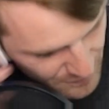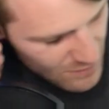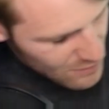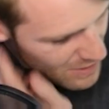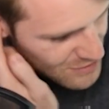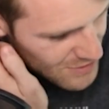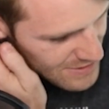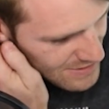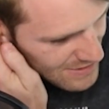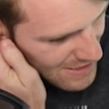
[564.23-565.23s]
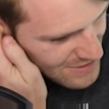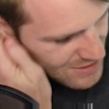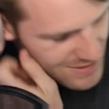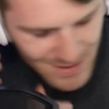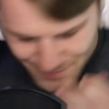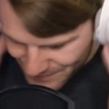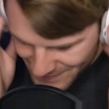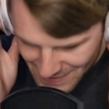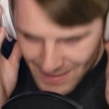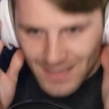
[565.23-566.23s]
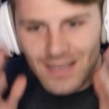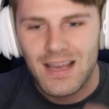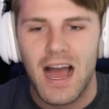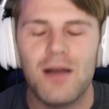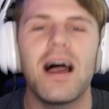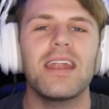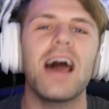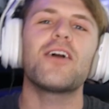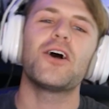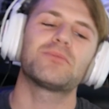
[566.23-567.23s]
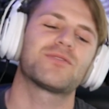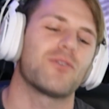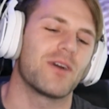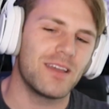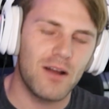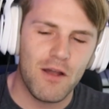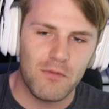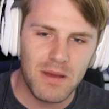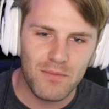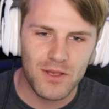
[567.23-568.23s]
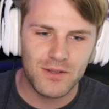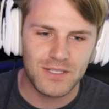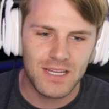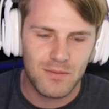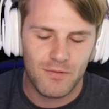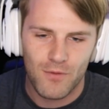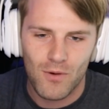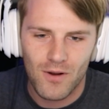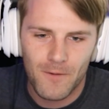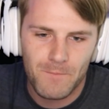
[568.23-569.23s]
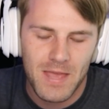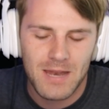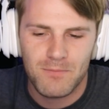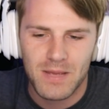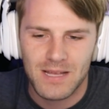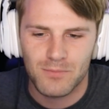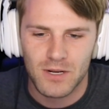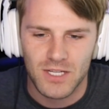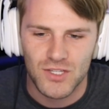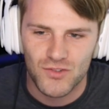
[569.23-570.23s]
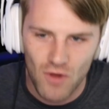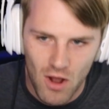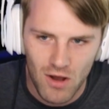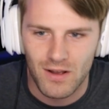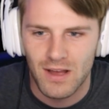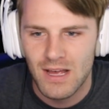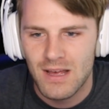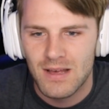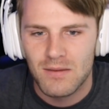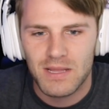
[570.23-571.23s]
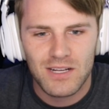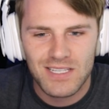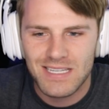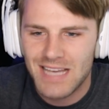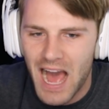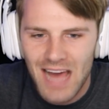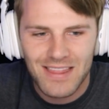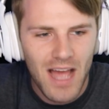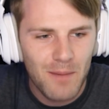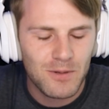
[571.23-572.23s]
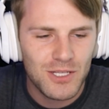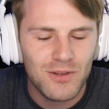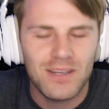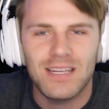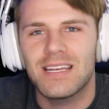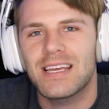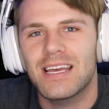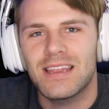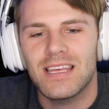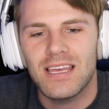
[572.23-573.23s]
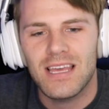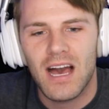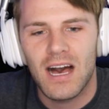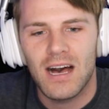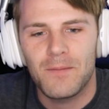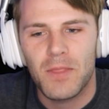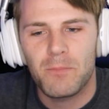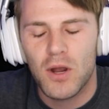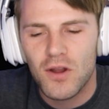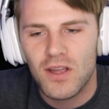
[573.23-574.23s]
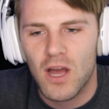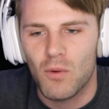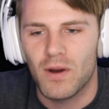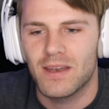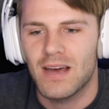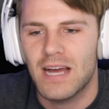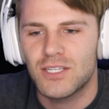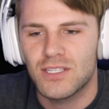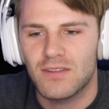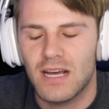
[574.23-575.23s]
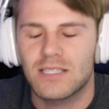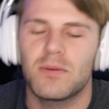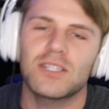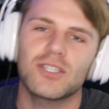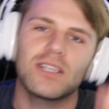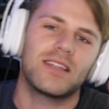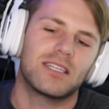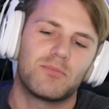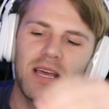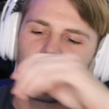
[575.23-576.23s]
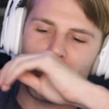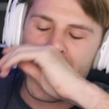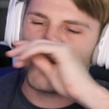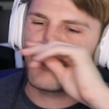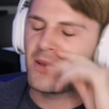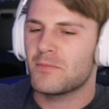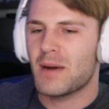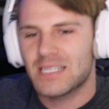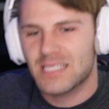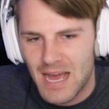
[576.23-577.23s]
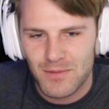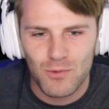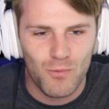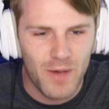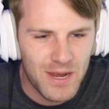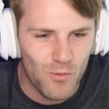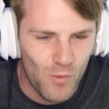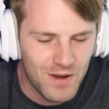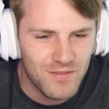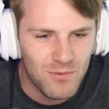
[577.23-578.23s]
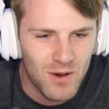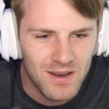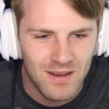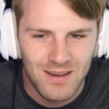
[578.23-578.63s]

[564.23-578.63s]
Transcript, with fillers: Redrix, I just, I had higher hopes for it. You know, I remember using it before and it being pretty strong, but there's not the opportunity to get the uh, the perk going. I just, especially on this big map, you, by the time you win a 1v1,